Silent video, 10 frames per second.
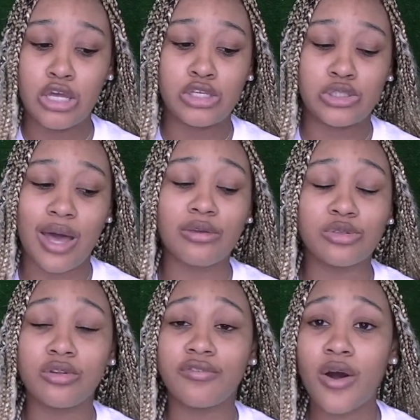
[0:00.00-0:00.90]
So I was
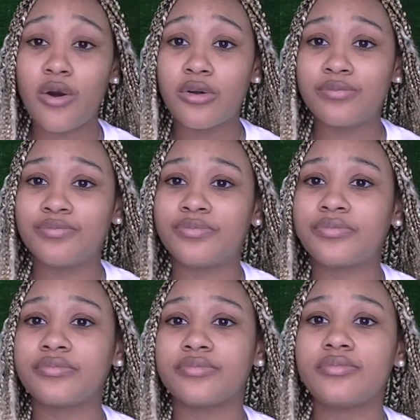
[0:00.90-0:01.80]
on the phone,
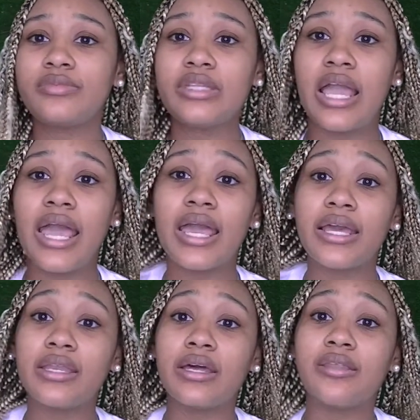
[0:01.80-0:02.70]

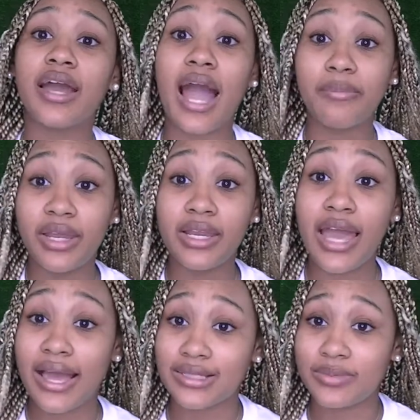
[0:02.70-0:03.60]
and the guy I'm dating asked